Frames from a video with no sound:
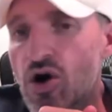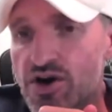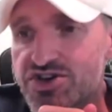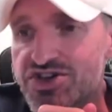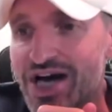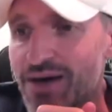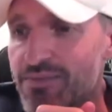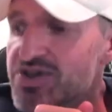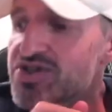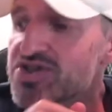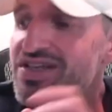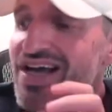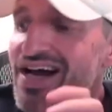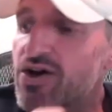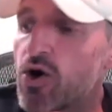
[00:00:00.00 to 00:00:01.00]
Our job is
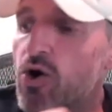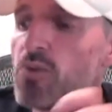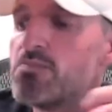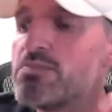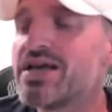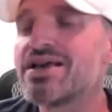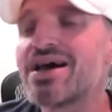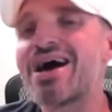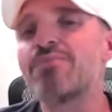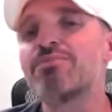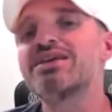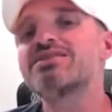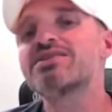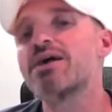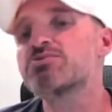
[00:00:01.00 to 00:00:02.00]
just kind of omit how
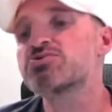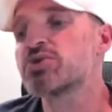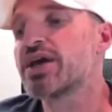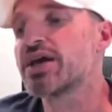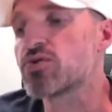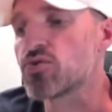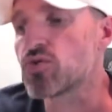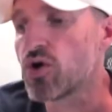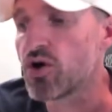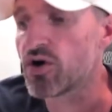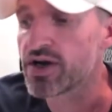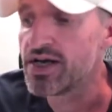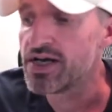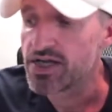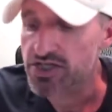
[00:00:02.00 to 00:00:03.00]
many times we get it
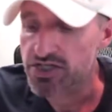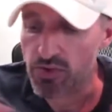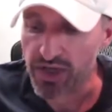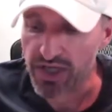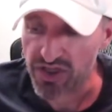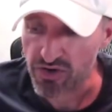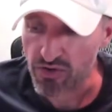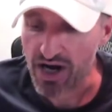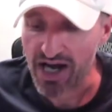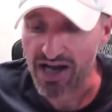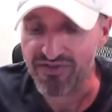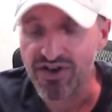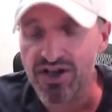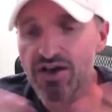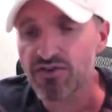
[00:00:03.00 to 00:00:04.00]
wrong so we can
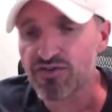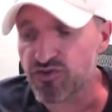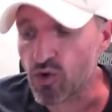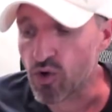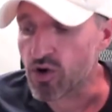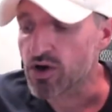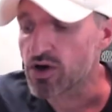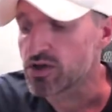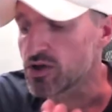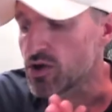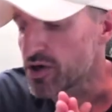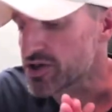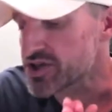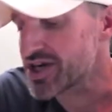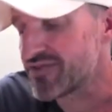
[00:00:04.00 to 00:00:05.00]
thrive for
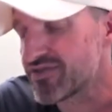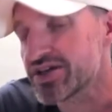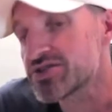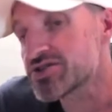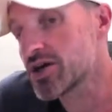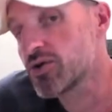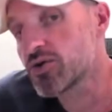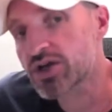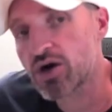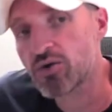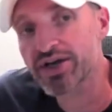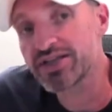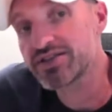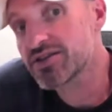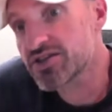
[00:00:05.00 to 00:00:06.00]
longevity. So
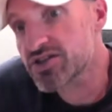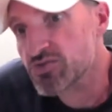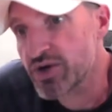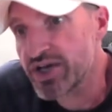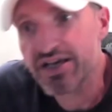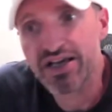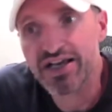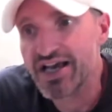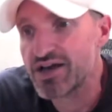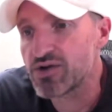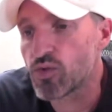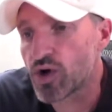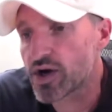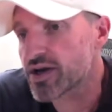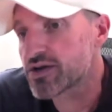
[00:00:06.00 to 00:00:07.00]
going into this week,
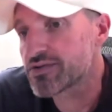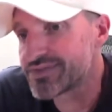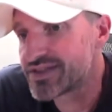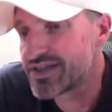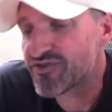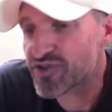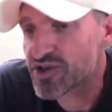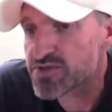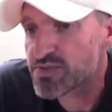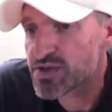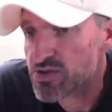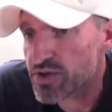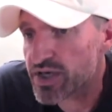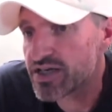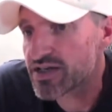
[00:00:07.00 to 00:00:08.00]
again, what a difference
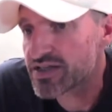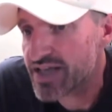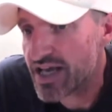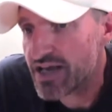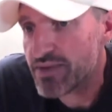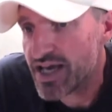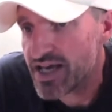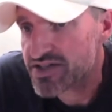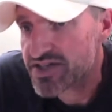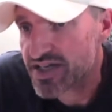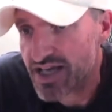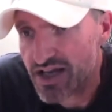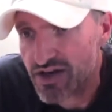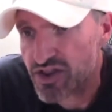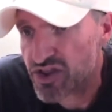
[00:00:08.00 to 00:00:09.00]
between a day makes.
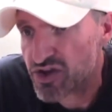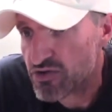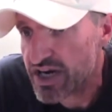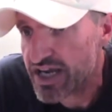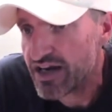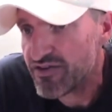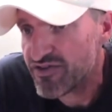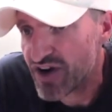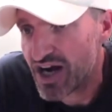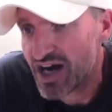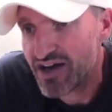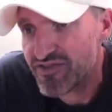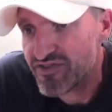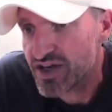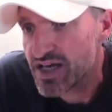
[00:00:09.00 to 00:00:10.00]
Again,
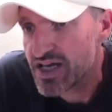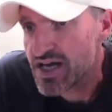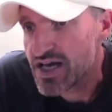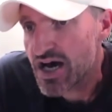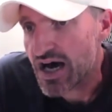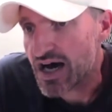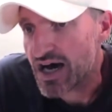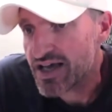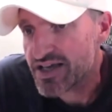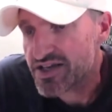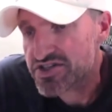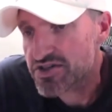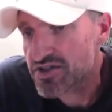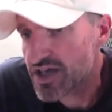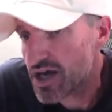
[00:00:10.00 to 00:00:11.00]
385 uh,
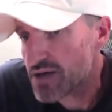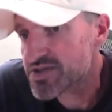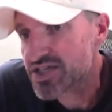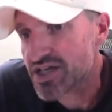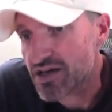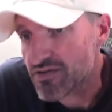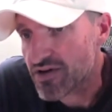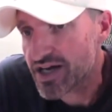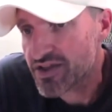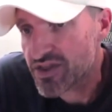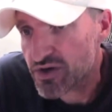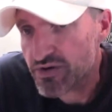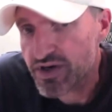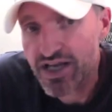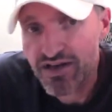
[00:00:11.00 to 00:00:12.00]
is to the upside, right?
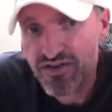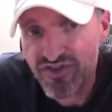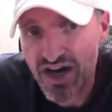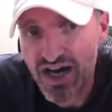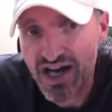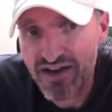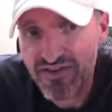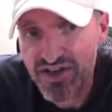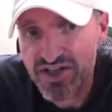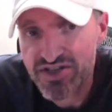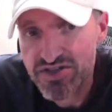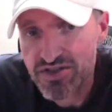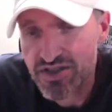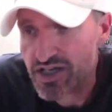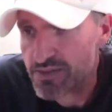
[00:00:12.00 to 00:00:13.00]
385
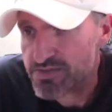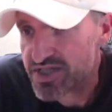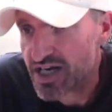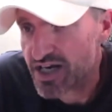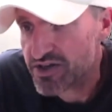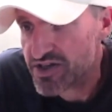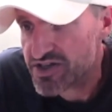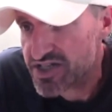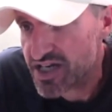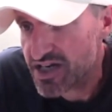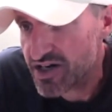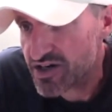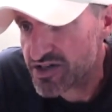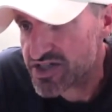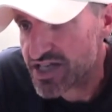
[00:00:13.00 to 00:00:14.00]
is to the upside. You can see it
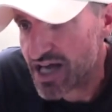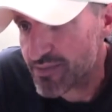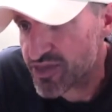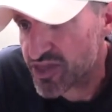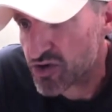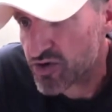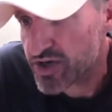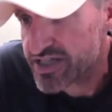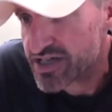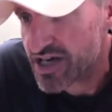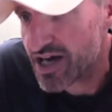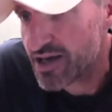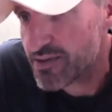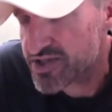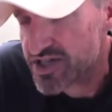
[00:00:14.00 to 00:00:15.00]
here. It stopped three
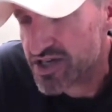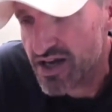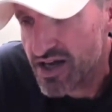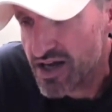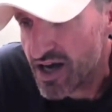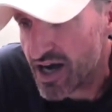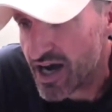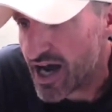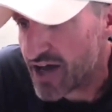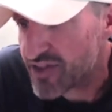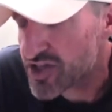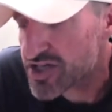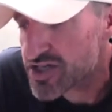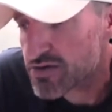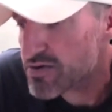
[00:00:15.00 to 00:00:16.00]
times uh,
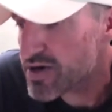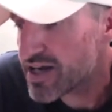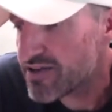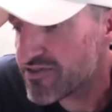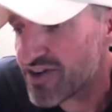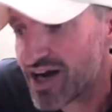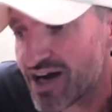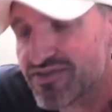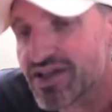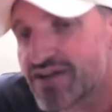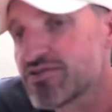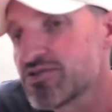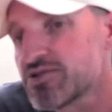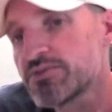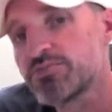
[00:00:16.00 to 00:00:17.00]
at this 385
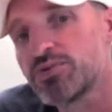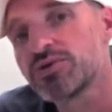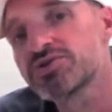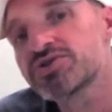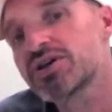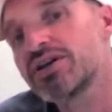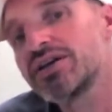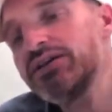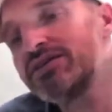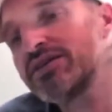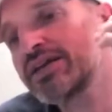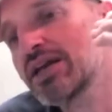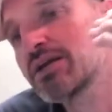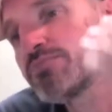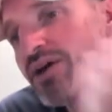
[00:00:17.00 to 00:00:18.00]
level. The Bulls are going to need
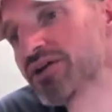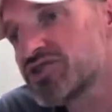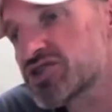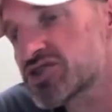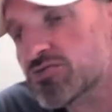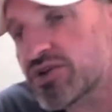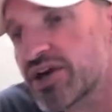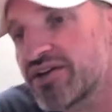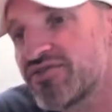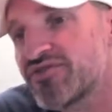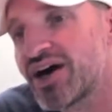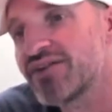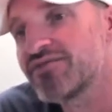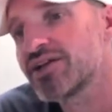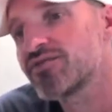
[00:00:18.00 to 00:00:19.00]
to get above this
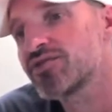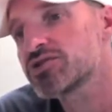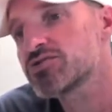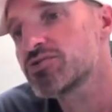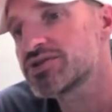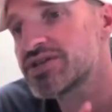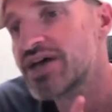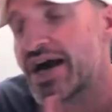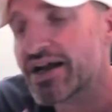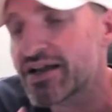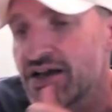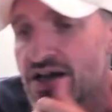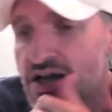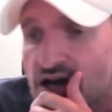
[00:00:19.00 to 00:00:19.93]
385 level to attack